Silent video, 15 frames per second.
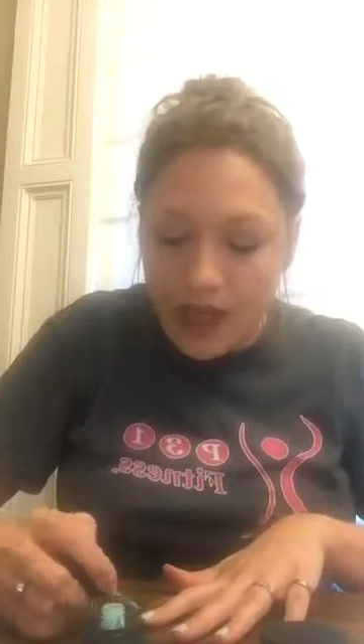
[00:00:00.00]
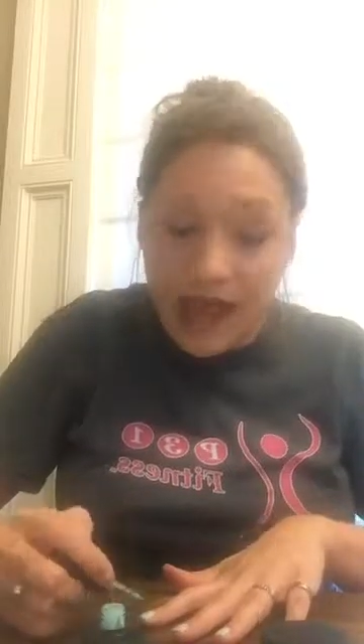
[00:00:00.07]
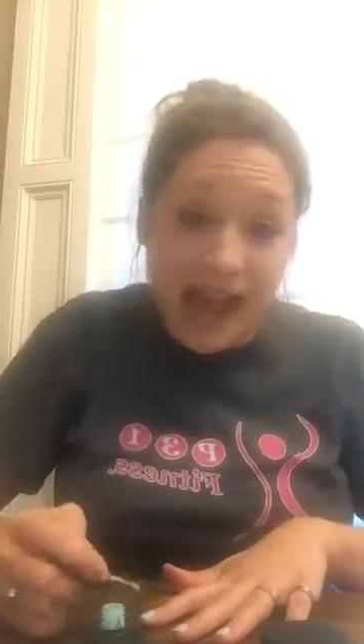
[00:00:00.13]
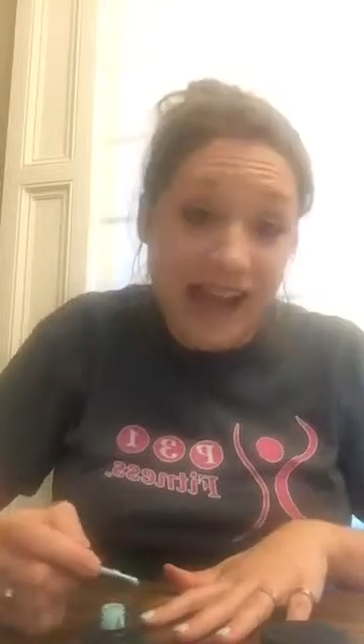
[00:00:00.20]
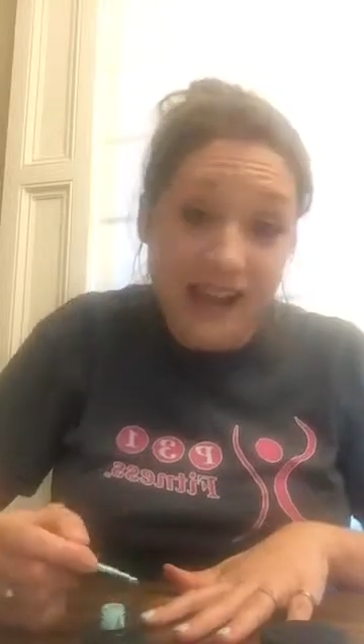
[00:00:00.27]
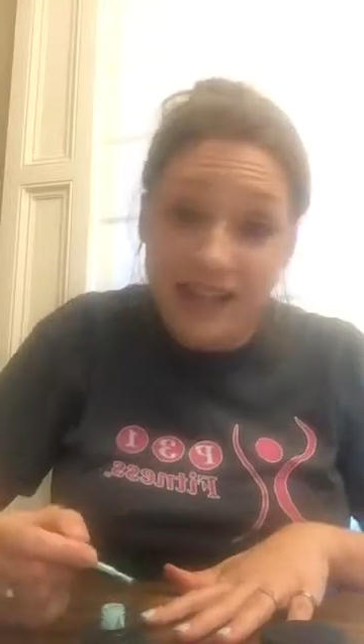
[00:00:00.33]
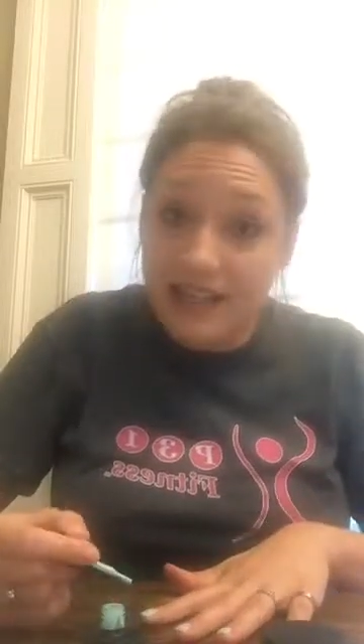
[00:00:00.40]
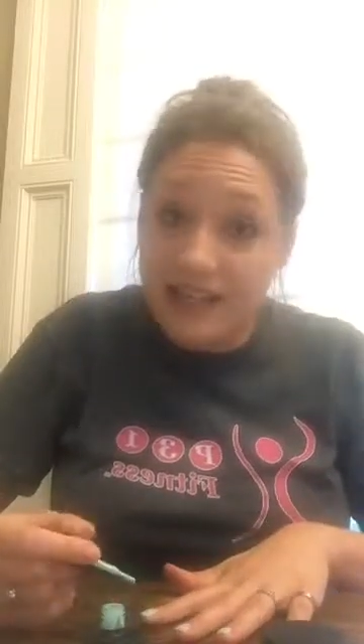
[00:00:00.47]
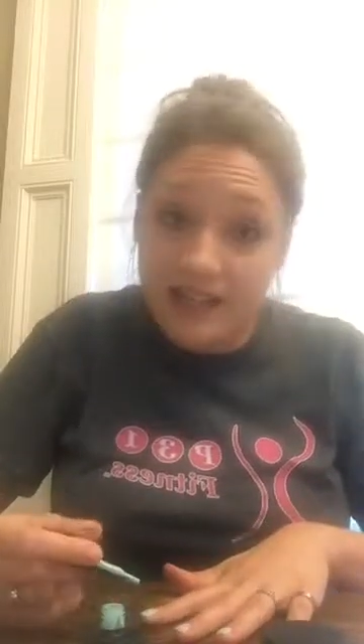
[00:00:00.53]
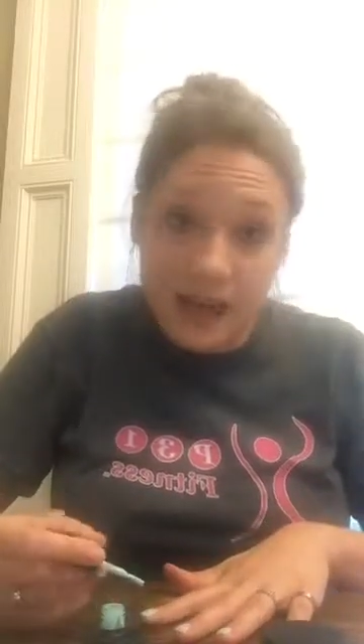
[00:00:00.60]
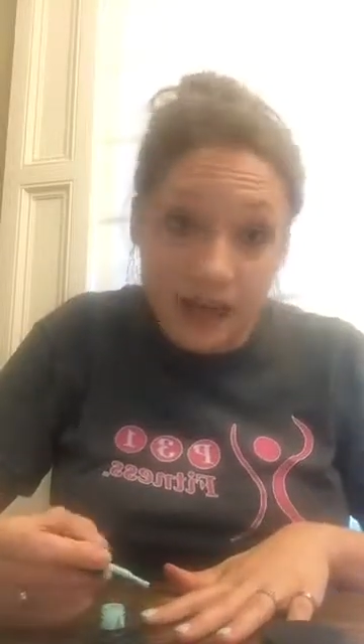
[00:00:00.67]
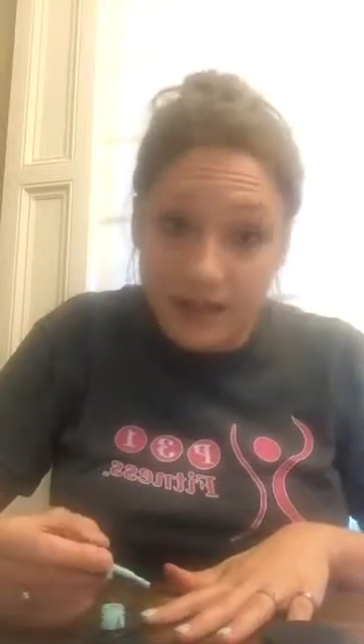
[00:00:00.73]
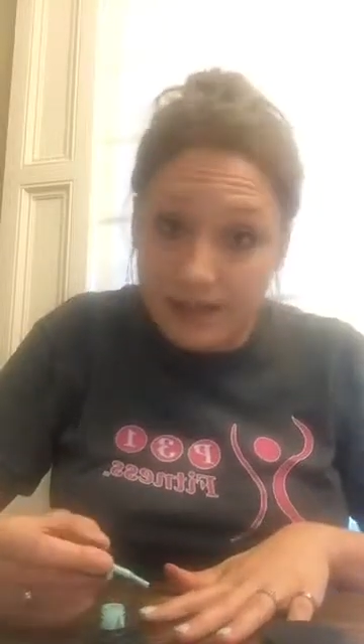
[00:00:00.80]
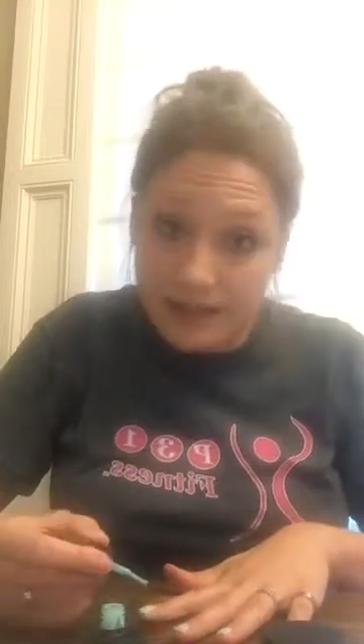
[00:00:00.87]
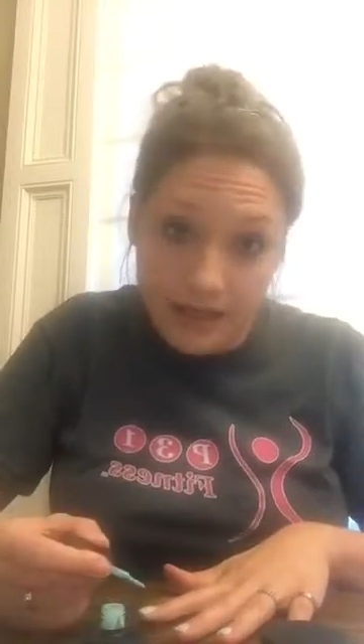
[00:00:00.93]
I did
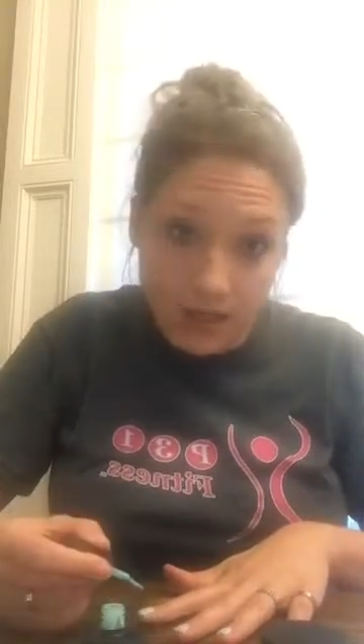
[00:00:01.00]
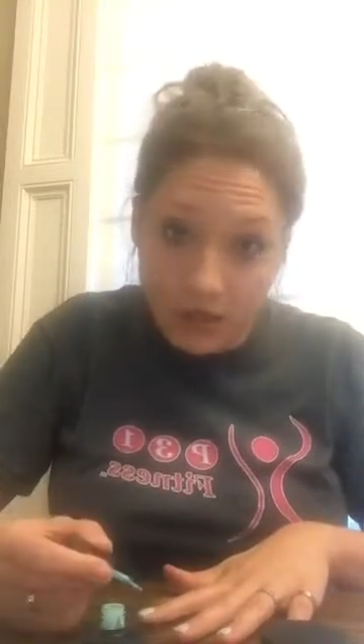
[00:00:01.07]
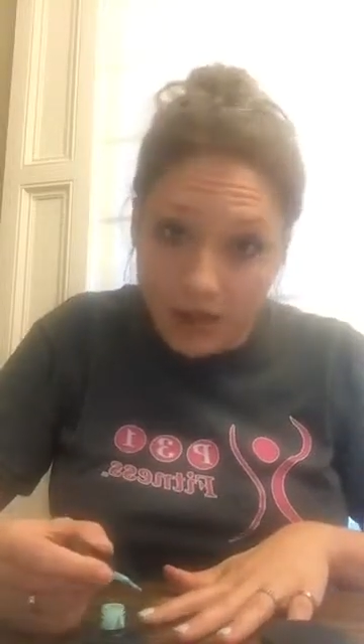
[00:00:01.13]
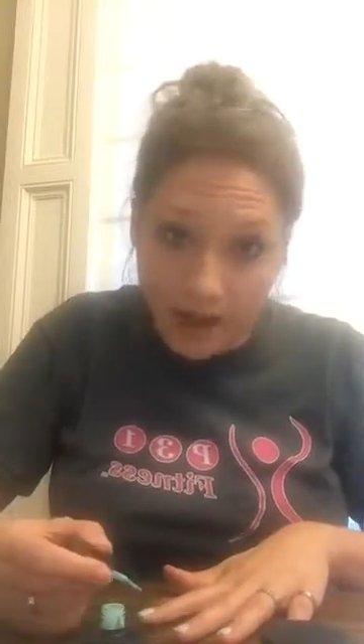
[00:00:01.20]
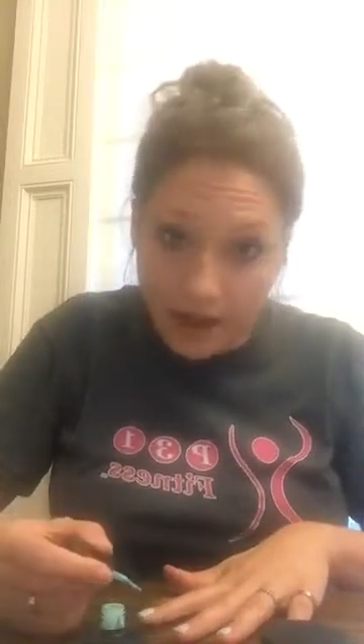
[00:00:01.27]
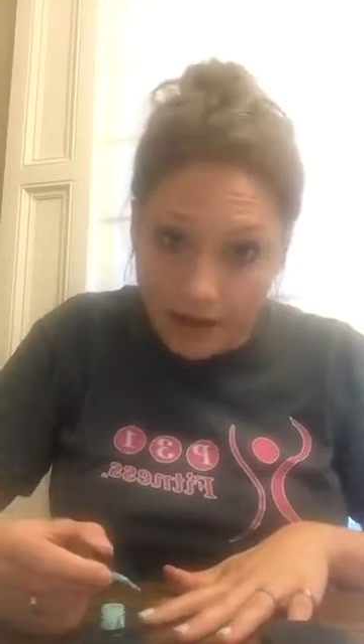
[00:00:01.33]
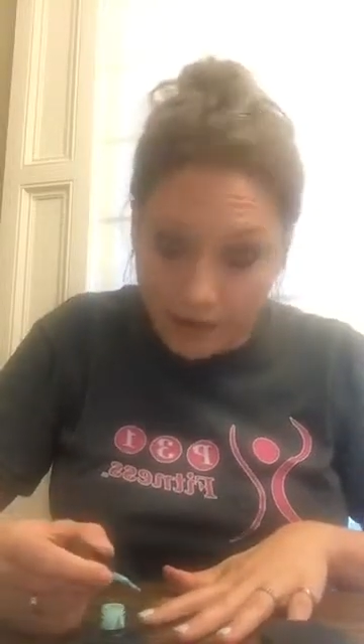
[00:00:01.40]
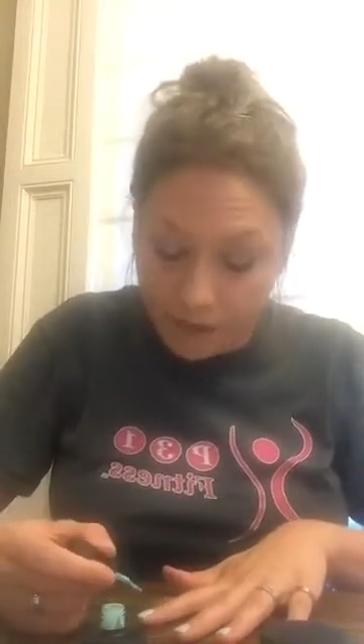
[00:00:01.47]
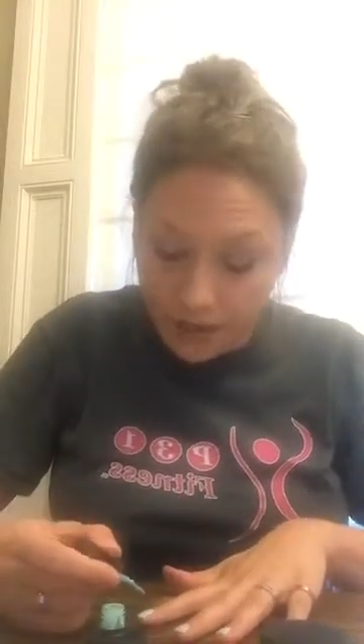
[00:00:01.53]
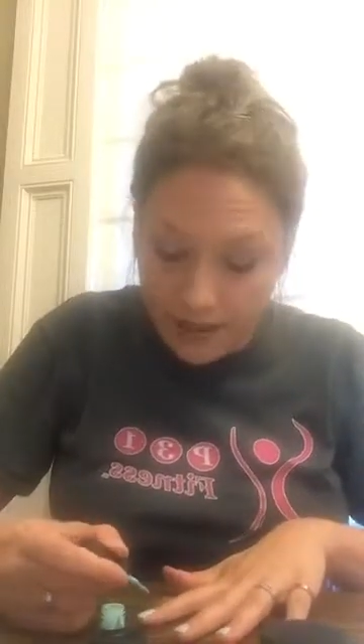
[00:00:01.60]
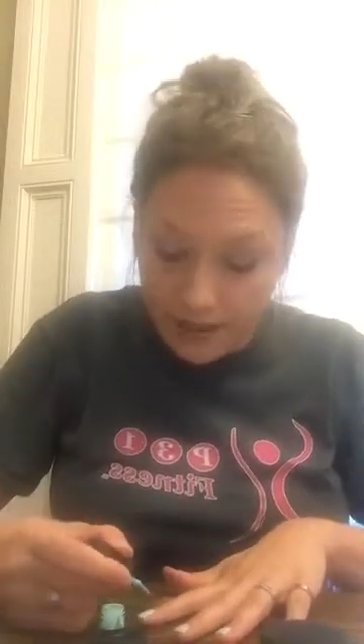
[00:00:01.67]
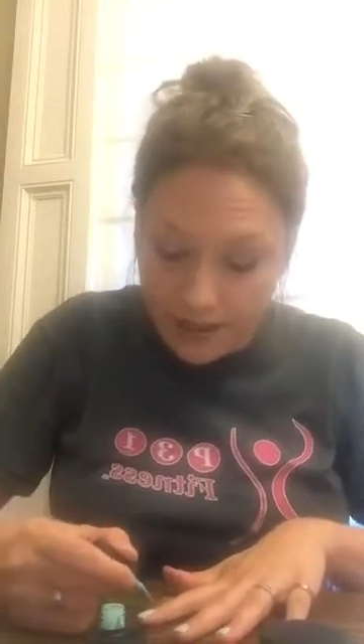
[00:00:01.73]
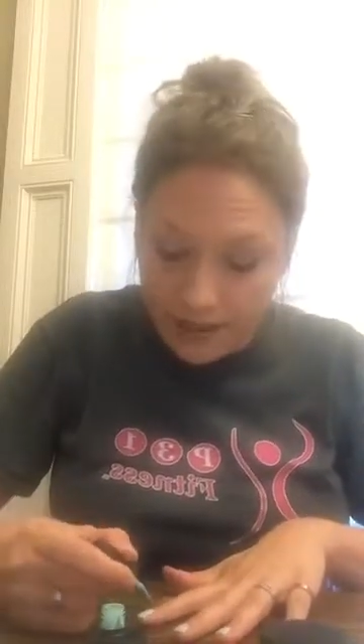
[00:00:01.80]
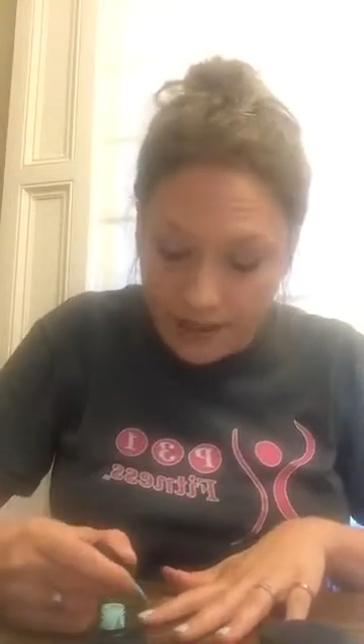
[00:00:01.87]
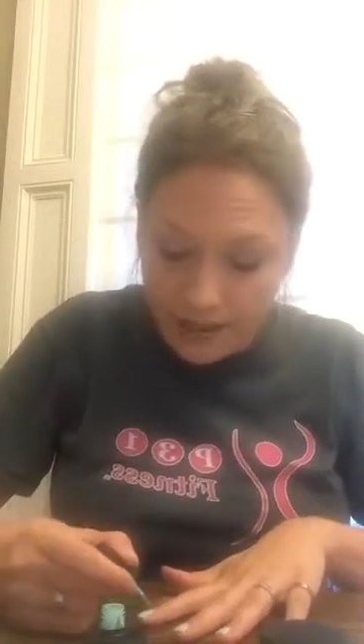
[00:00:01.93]
not seal
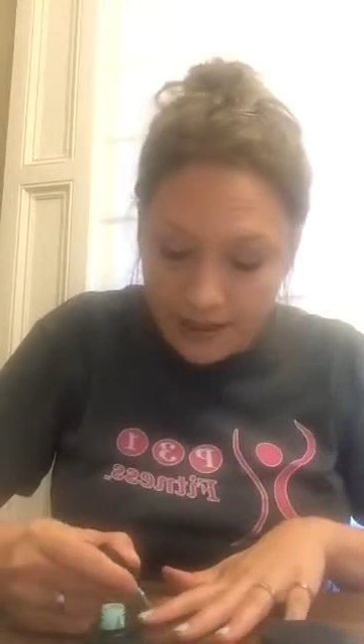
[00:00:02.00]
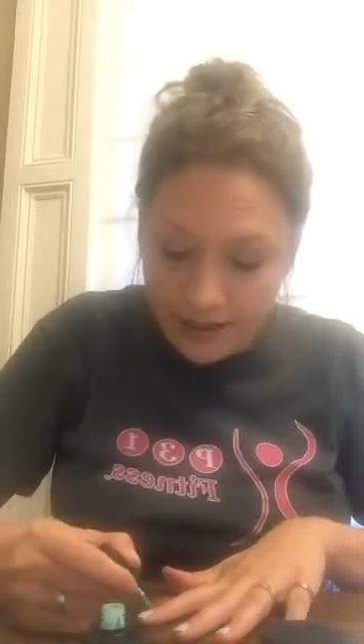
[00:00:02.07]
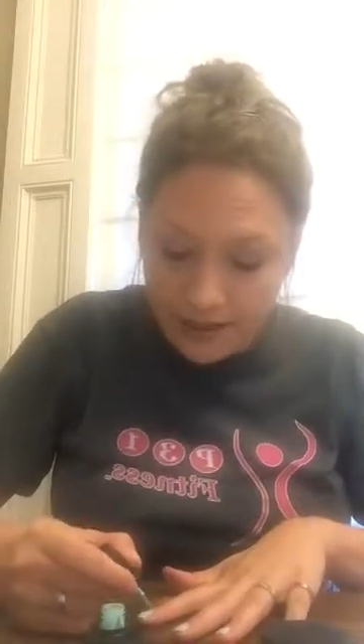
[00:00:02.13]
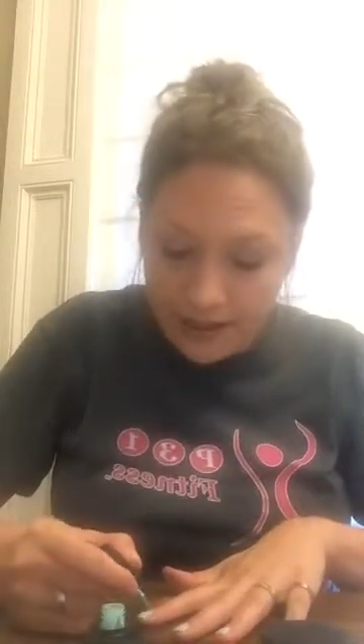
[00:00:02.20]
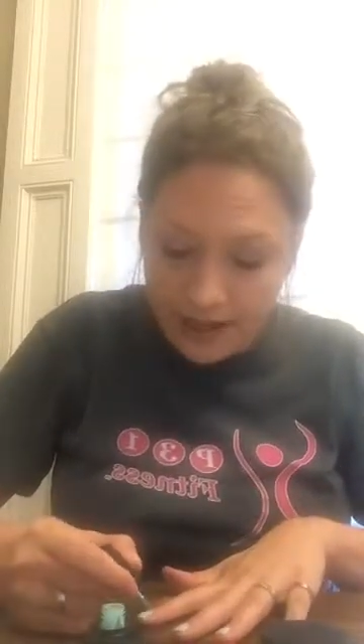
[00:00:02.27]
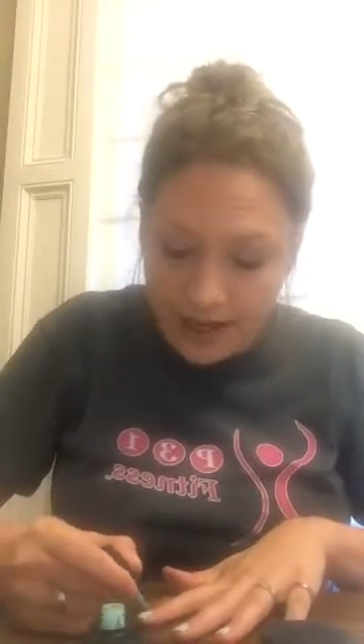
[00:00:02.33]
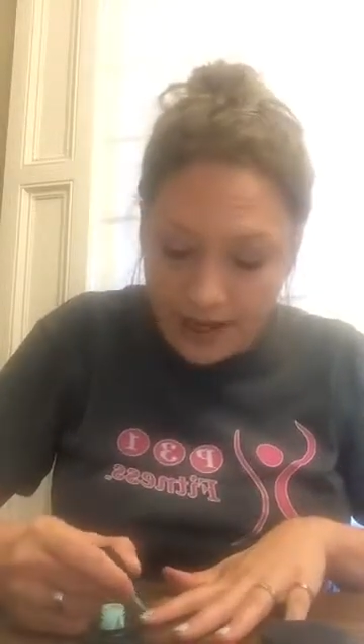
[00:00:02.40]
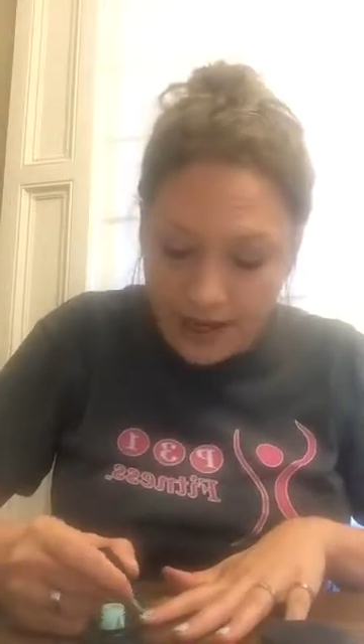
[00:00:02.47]
Avery's ends,